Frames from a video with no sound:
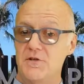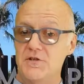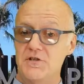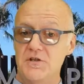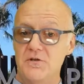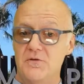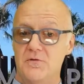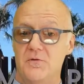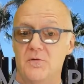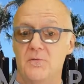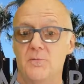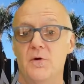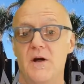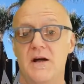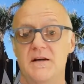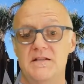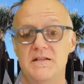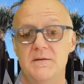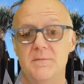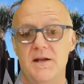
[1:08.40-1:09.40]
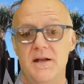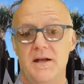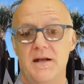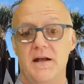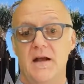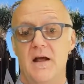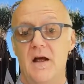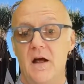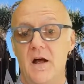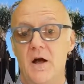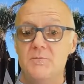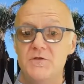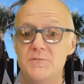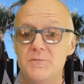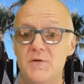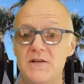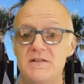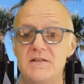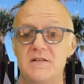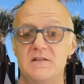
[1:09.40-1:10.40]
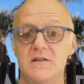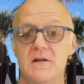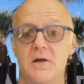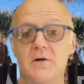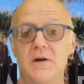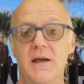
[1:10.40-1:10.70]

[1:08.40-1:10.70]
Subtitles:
Number two, proximity. Palm Springs is